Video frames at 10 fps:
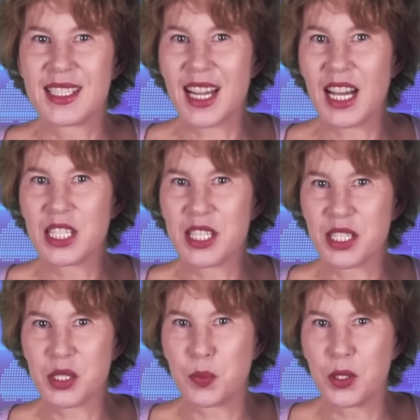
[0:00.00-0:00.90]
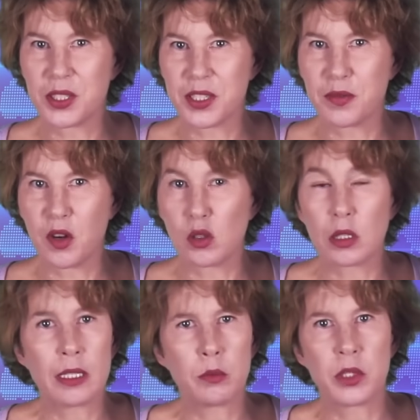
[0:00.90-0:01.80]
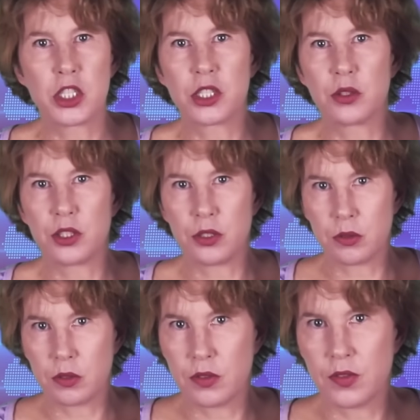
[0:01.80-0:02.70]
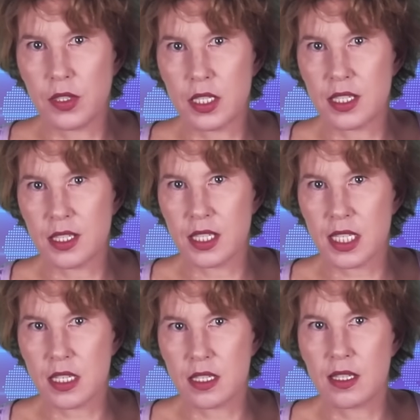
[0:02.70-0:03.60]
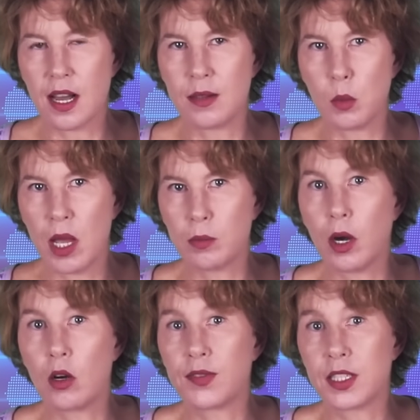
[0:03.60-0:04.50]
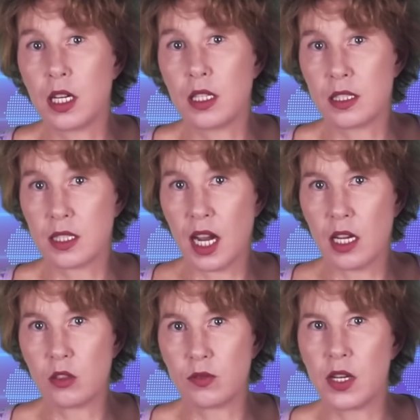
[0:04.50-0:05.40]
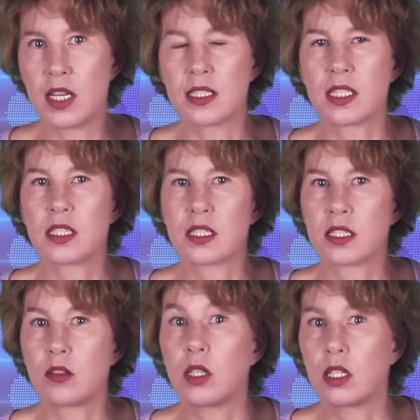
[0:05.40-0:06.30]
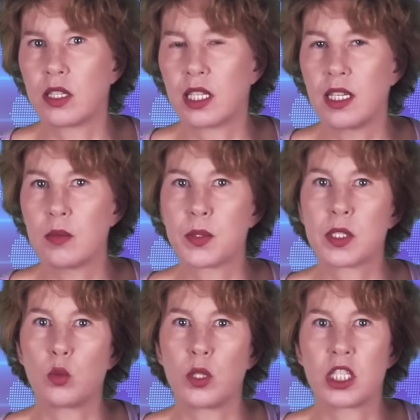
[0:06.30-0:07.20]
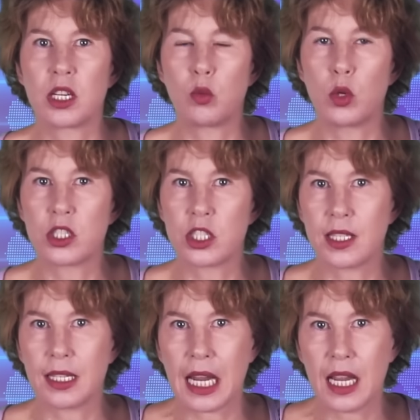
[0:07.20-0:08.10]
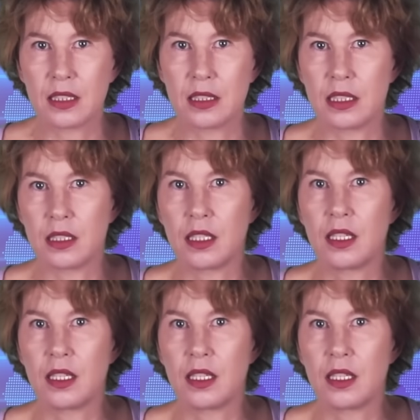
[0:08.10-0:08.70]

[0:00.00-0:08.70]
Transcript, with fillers: "Science is beautiful, let me show you." This is a star map of the night sky of last year's solar eclipse, which I watched in Canada.